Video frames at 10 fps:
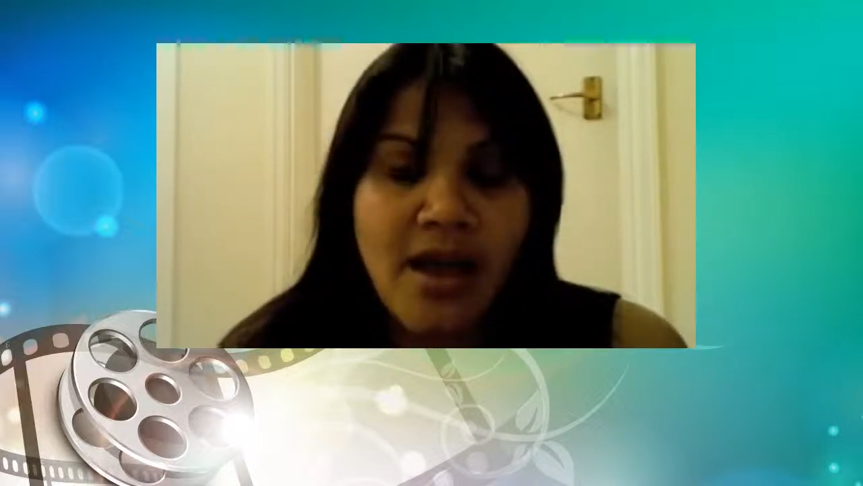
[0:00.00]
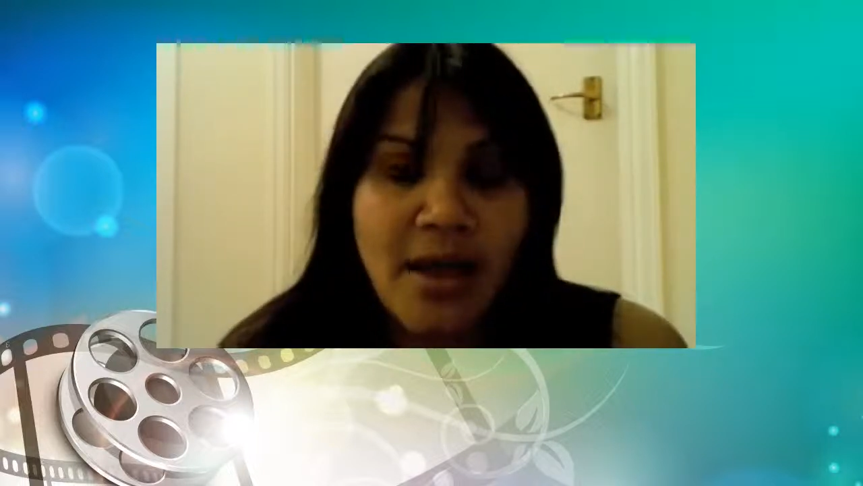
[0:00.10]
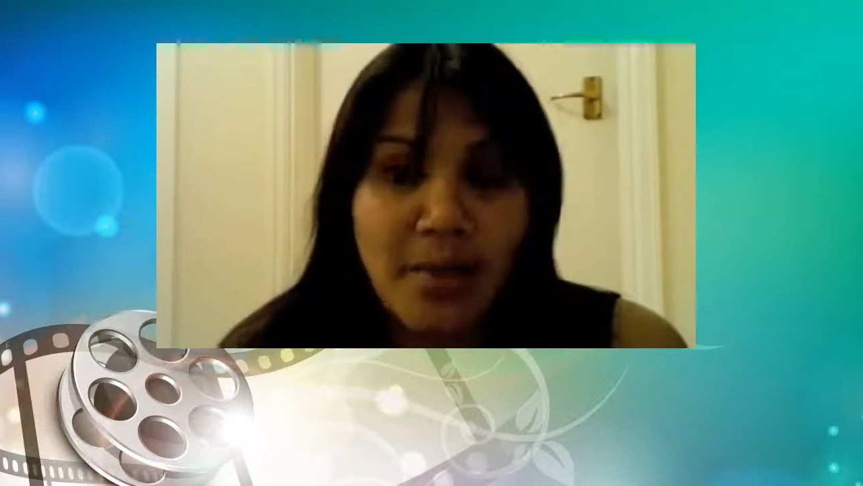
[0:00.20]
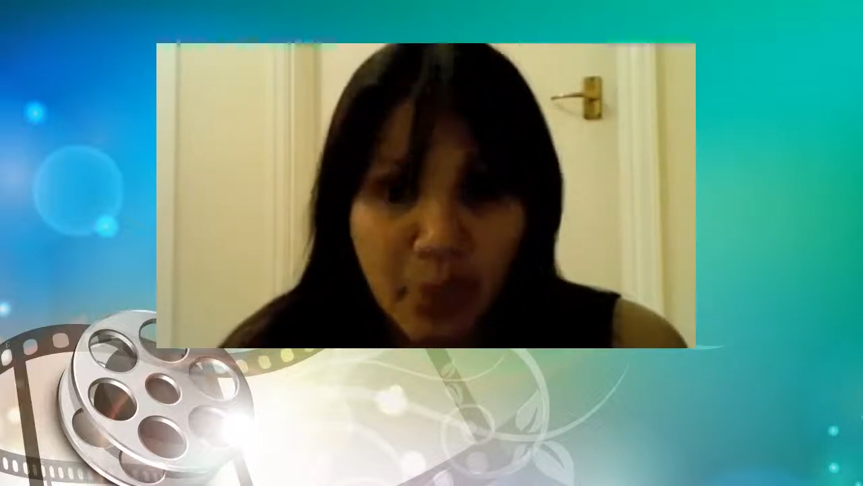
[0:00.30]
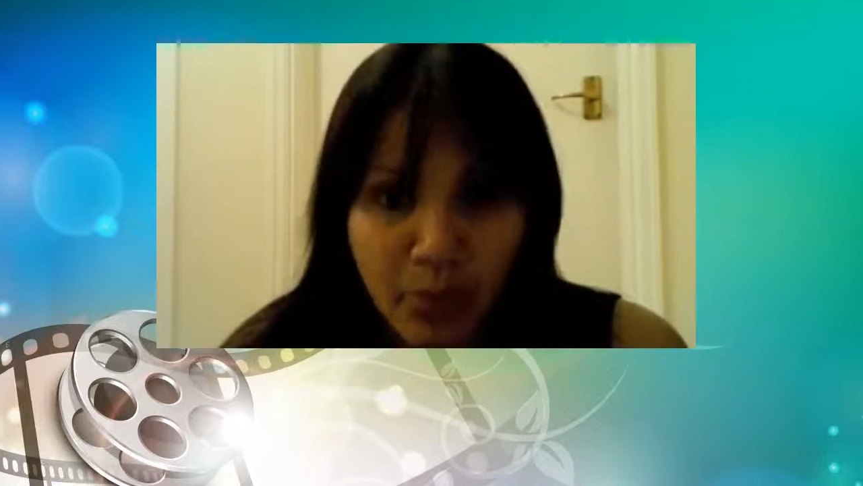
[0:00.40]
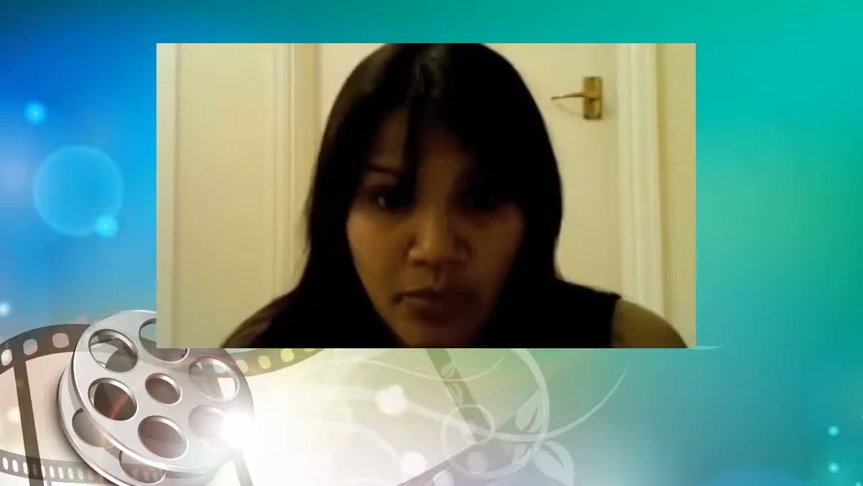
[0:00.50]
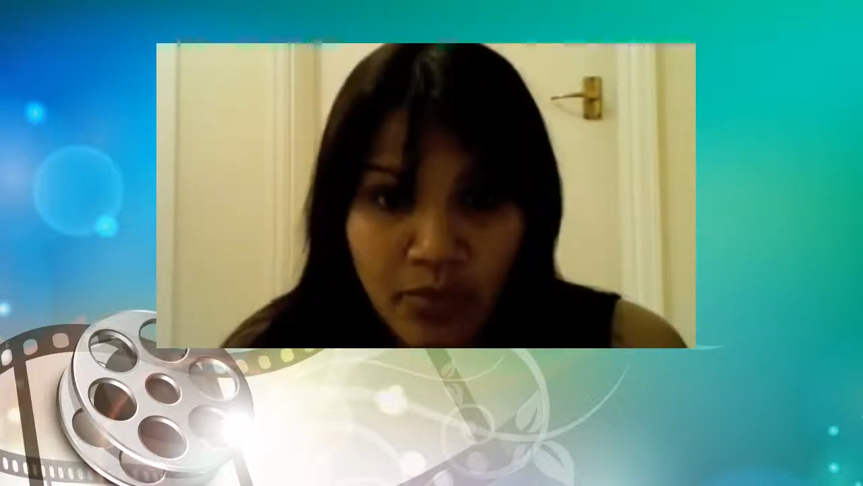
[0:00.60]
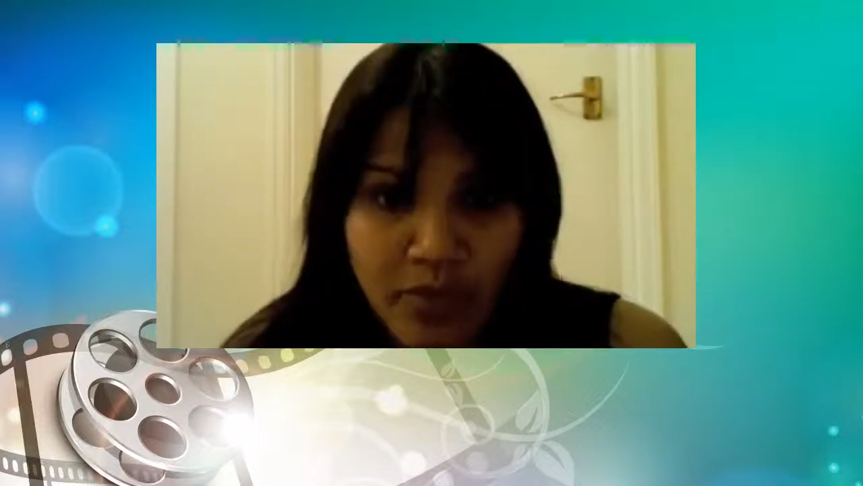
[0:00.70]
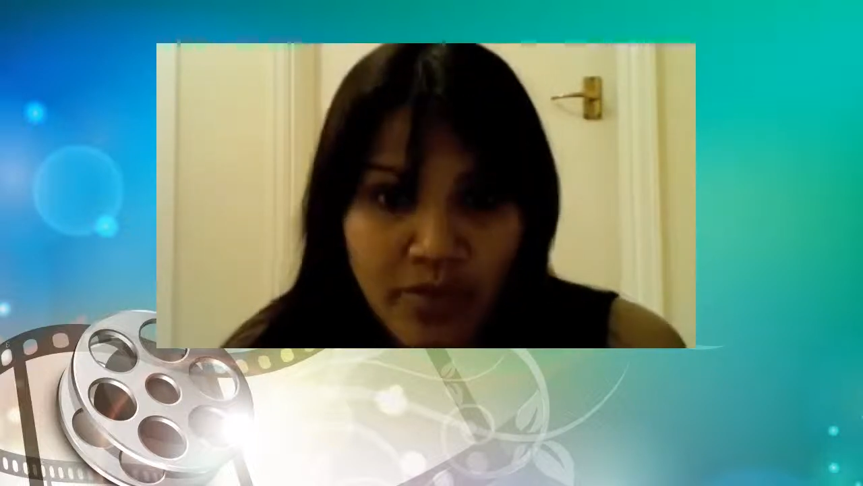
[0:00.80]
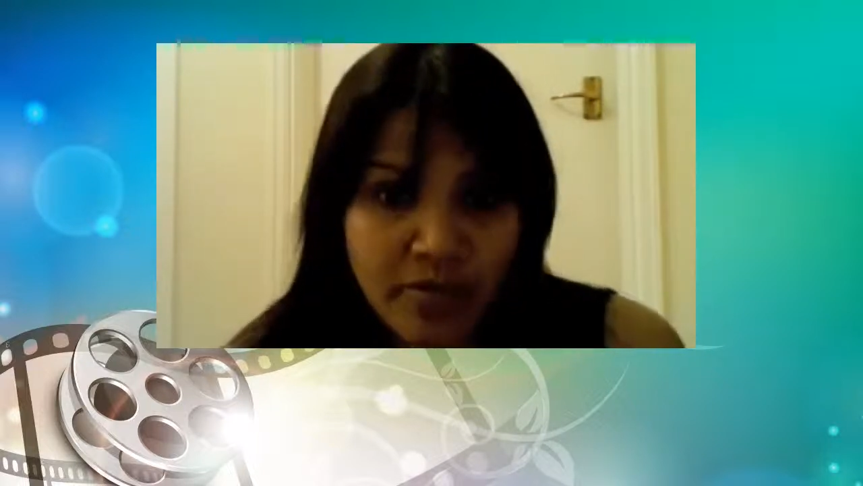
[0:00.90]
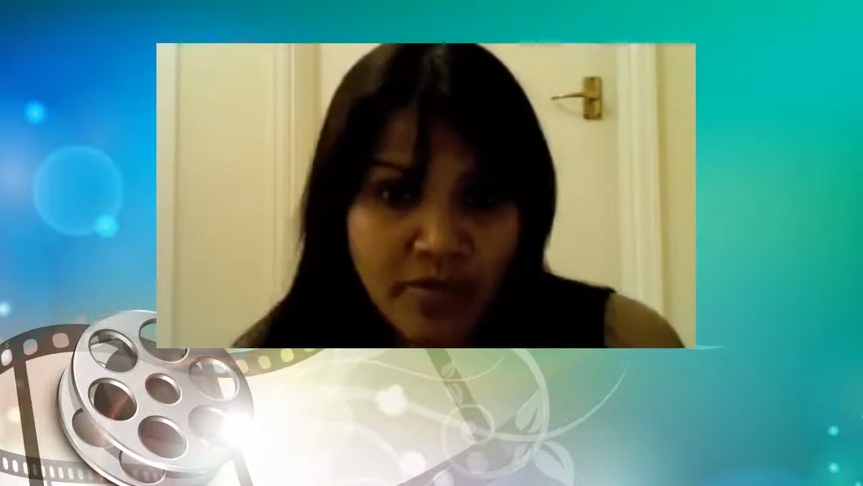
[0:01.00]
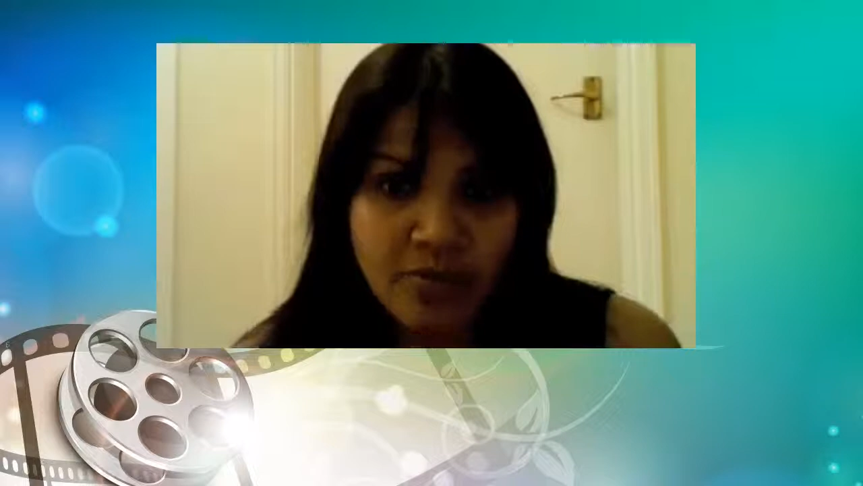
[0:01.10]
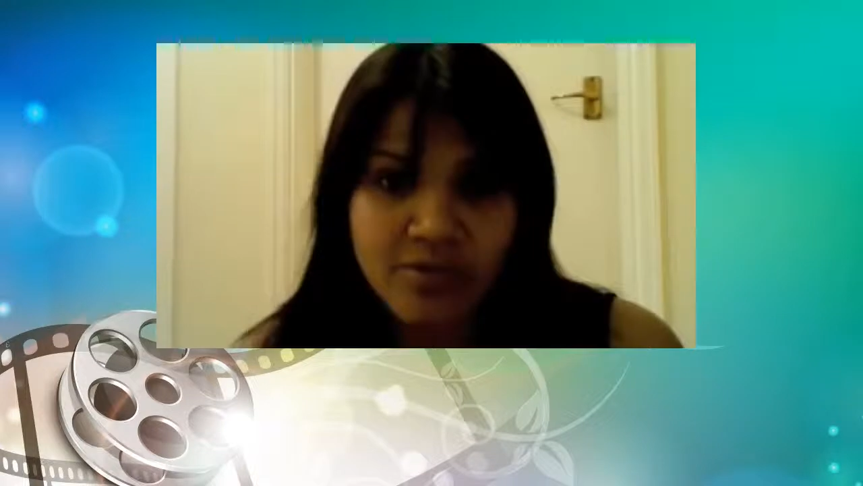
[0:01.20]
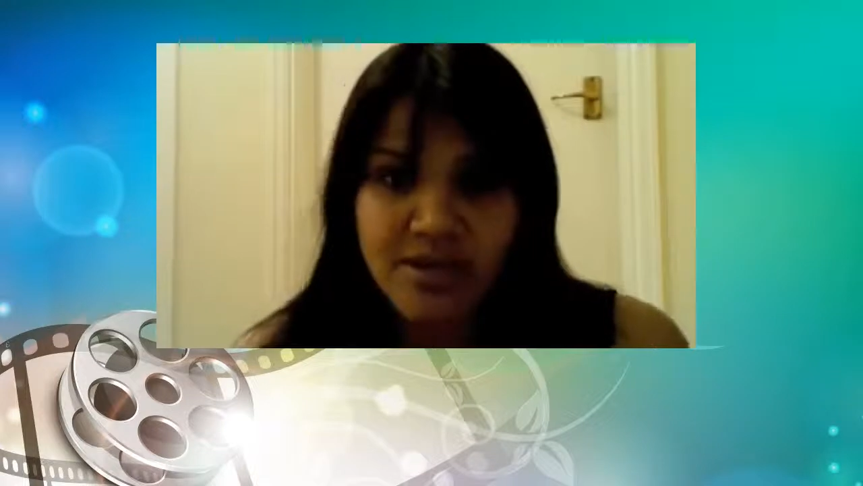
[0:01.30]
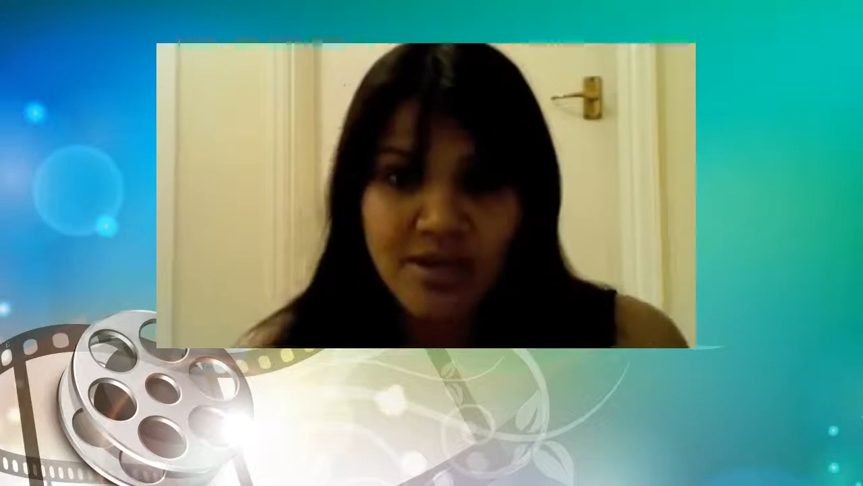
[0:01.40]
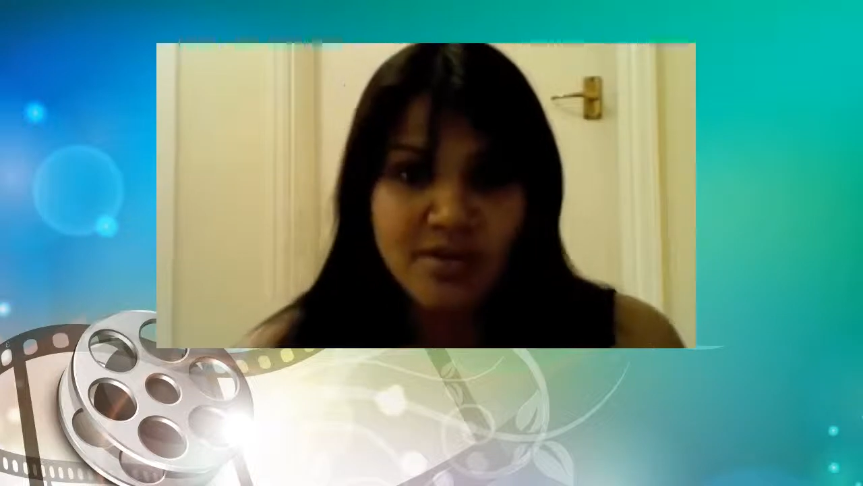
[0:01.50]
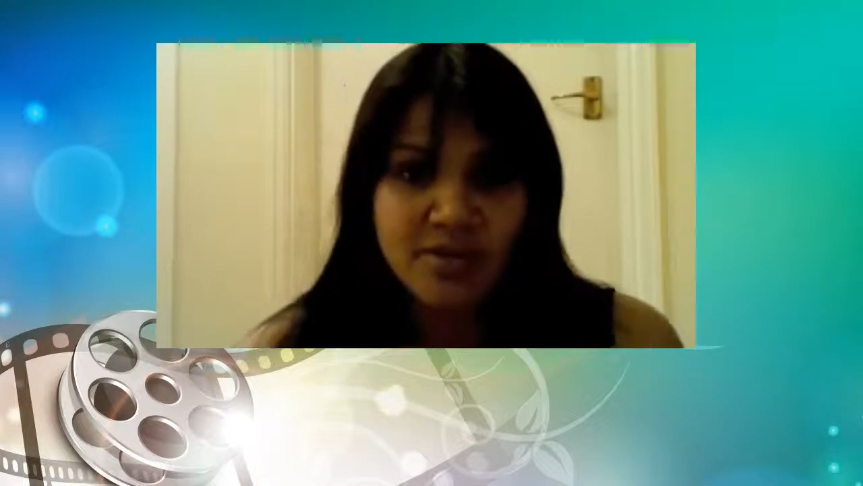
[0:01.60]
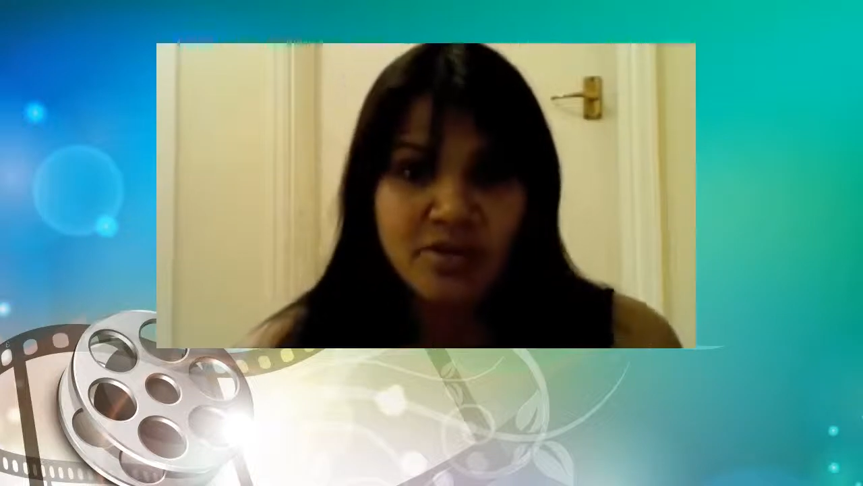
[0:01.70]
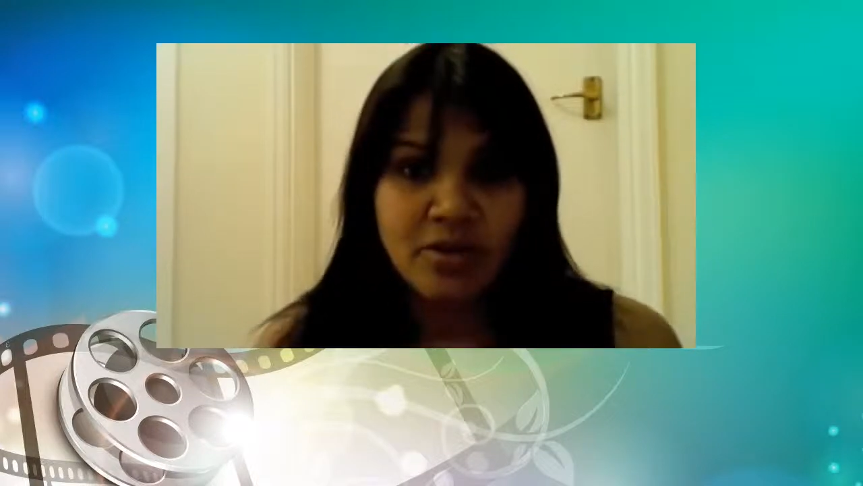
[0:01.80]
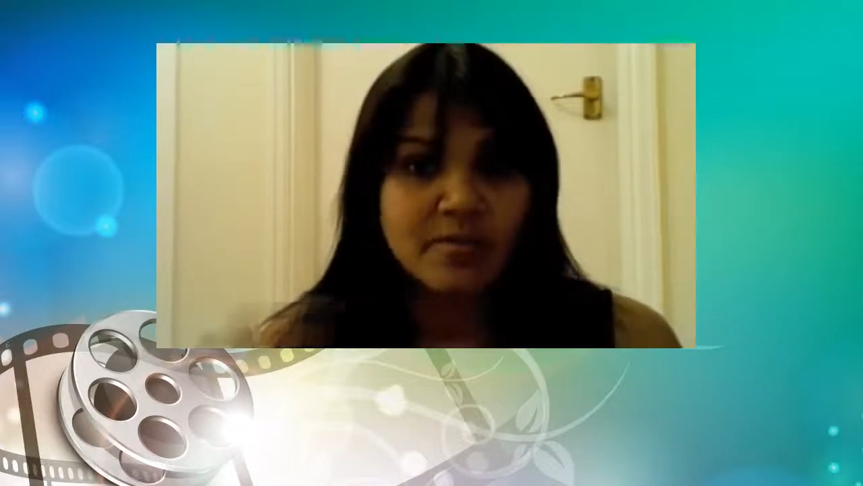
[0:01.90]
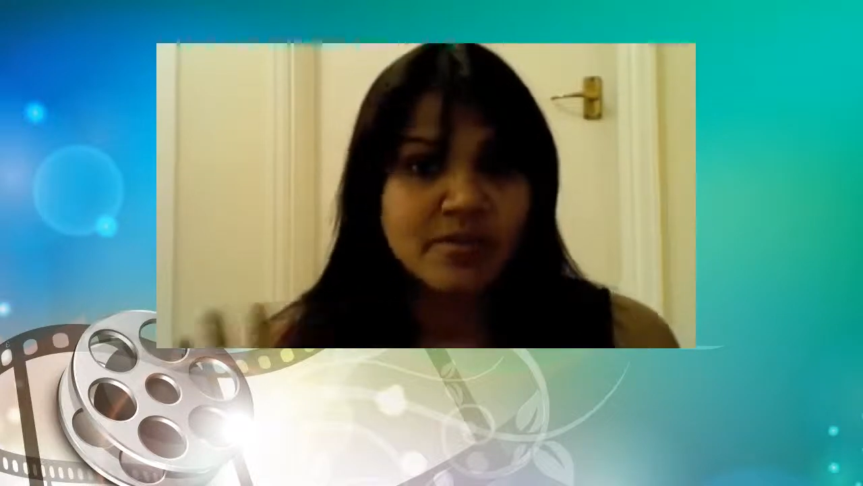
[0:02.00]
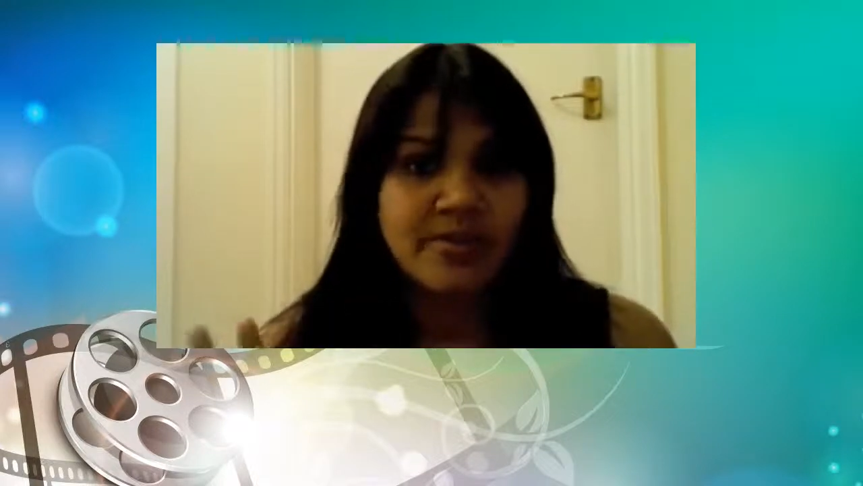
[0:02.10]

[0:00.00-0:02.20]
In Portsmouth, you'll see the shops.